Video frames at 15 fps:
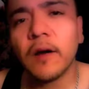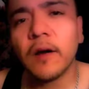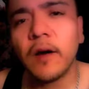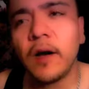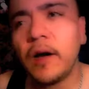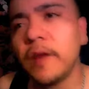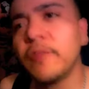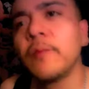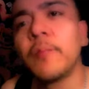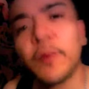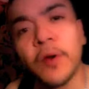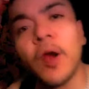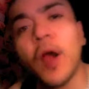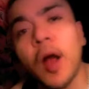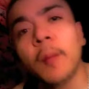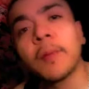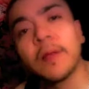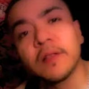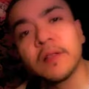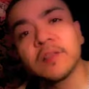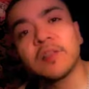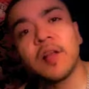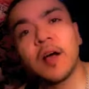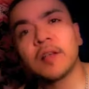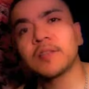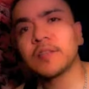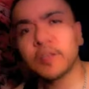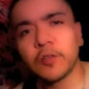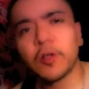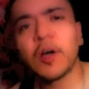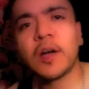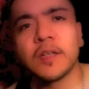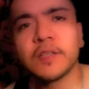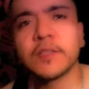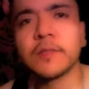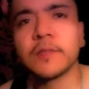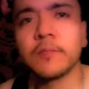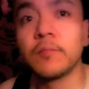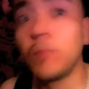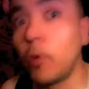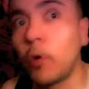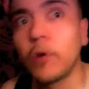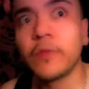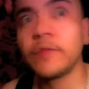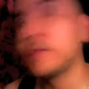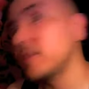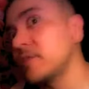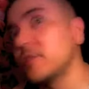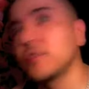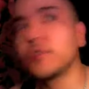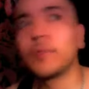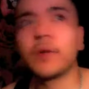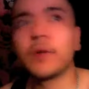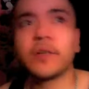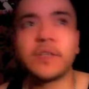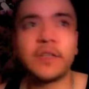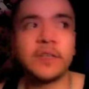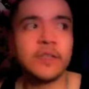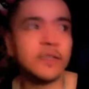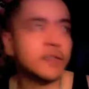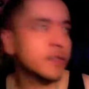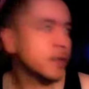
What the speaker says: the Bernard Hopkins loss still haunts him more than the Sergio Martinez